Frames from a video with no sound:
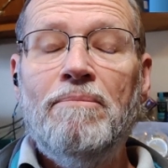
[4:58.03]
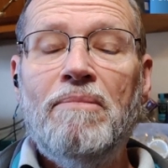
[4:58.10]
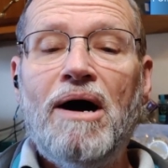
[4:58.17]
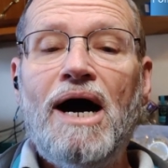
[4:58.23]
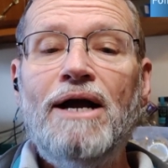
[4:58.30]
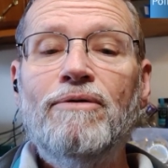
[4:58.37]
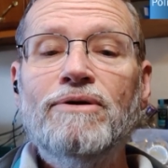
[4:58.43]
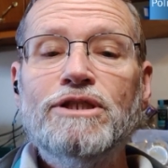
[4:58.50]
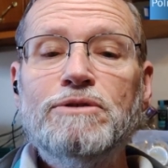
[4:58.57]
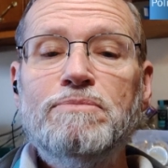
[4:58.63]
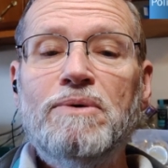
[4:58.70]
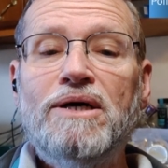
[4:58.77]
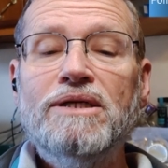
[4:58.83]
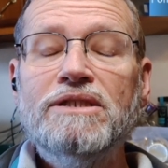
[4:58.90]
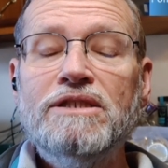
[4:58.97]
My
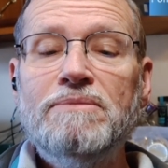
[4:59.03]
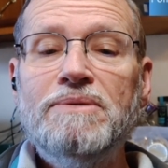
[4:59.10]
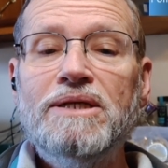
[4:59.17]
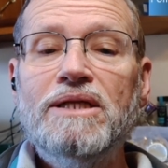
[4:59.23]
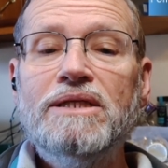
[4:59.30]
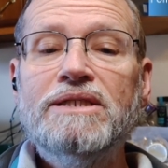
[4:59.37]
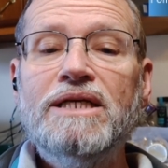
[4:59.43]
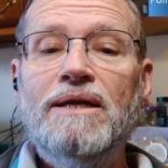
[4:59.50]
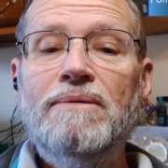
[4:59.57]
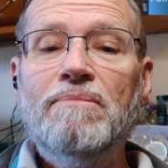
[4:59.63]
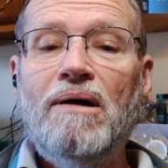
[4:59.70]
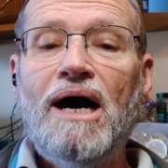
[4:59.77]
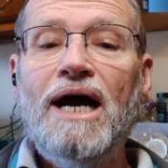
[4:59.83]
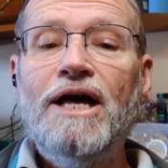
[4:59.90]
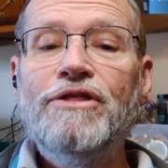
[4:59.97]
responsibility and
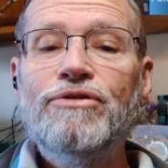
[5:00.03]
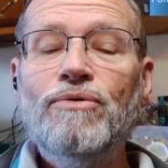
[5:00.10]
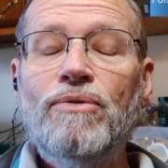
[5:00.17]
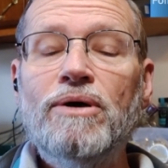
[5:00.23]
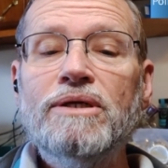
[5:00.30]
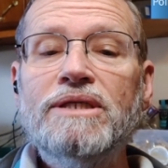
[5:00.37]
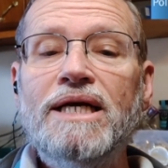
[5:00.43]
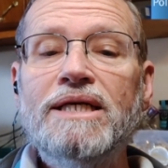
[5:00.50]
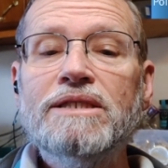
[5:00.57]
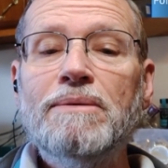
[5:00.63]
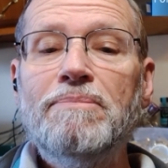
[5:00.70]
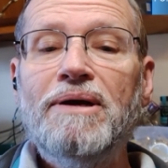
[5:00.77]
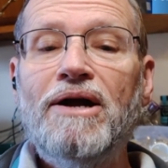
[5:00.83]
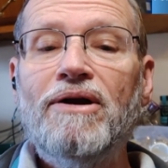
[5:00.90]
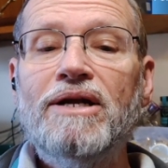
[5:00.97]
my authority as
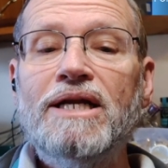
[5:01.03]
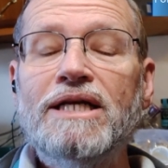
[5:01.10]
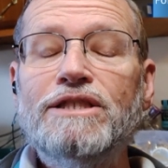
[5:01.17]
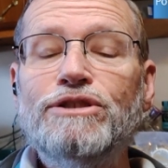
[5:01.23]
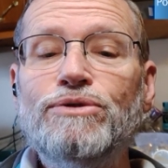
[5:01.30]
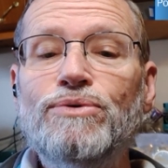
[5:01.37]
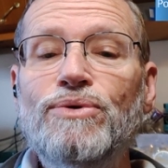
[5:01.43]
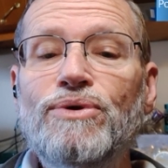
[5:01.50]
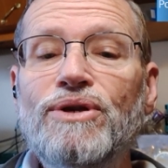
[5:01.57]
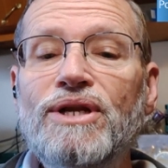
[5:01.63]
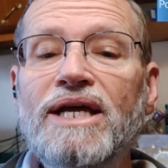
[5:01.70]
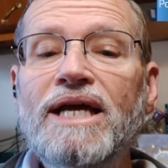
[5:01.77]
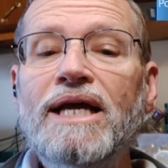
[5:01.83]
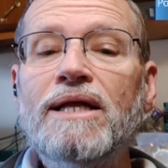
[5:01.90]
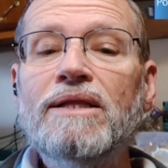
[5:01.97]
a parent is
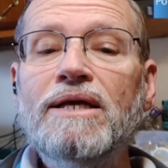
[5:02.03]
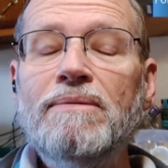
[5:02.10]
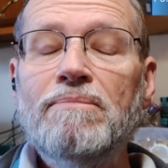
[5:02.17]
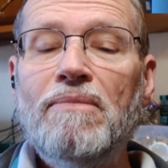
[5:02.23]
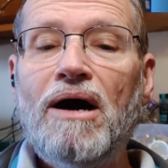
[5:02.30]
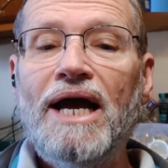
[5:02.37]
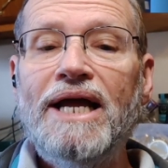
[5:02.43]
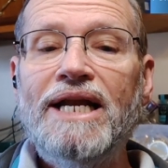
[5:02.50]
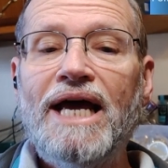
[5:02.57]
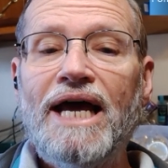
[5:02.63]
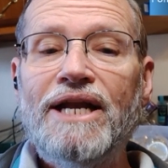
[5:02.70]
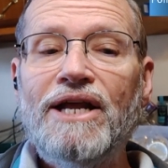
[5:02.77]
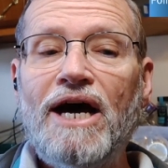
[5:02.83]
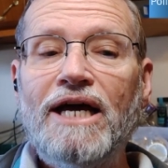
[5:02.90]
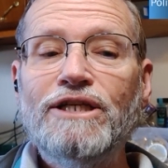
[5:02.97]
uniquely mine,
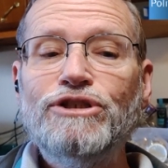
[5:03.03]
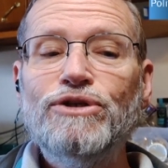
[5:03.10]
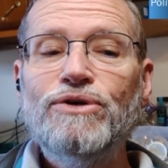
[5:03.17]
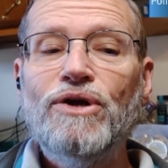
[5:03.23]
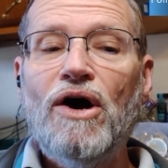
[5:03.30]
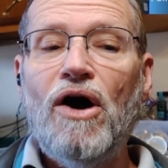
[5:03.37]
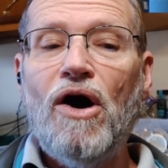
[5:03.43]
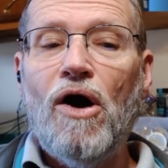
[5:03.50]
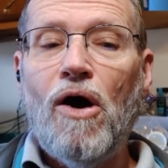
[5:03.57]
and I should